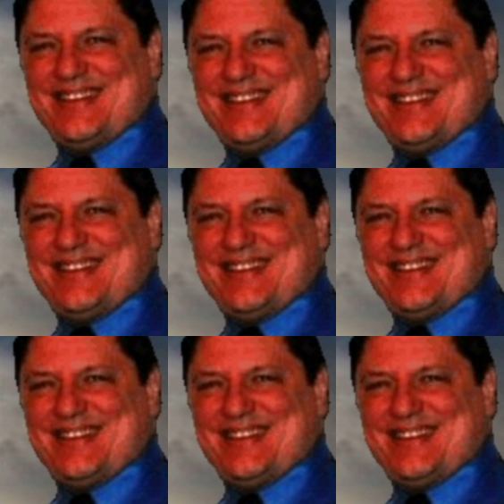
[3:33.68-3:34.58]

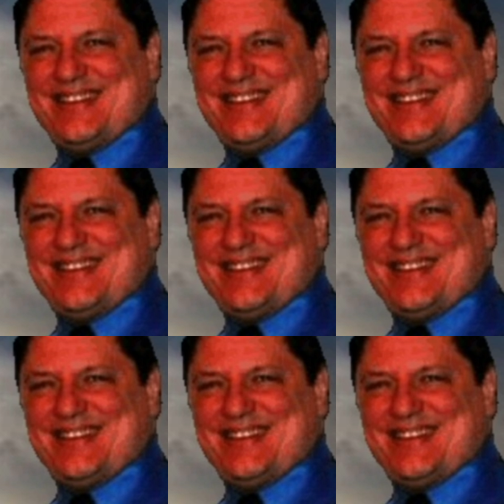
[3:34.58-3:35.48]

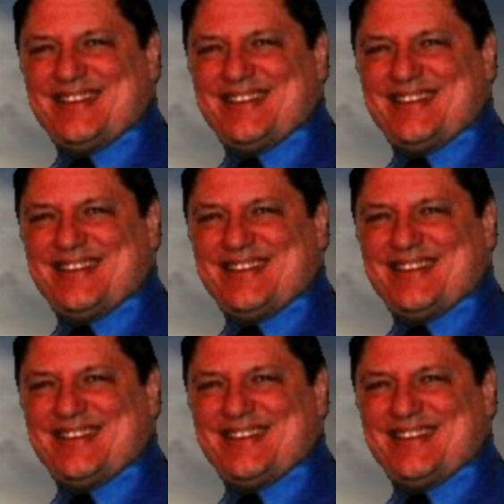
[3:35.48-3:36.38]

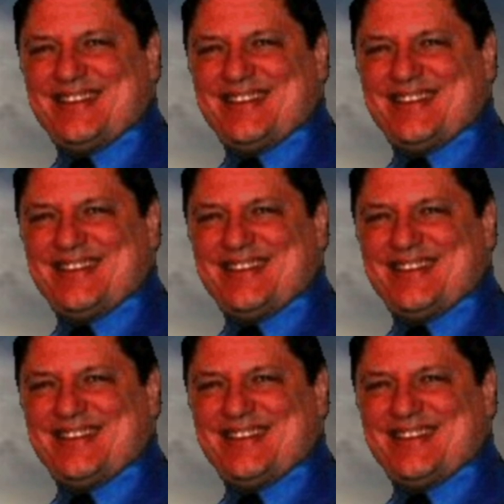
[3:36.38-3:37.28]

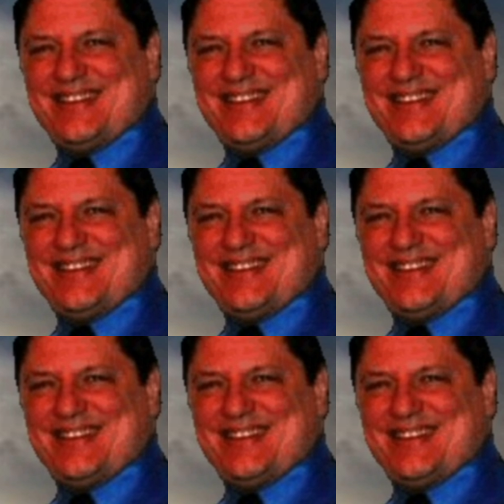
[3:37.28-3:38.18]

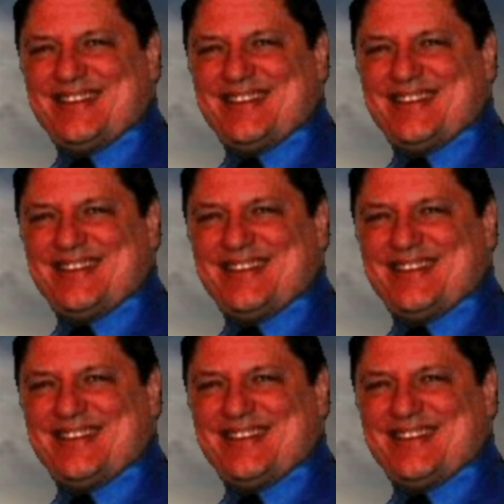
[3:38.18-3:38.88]
This is a still picture; no speech is visible.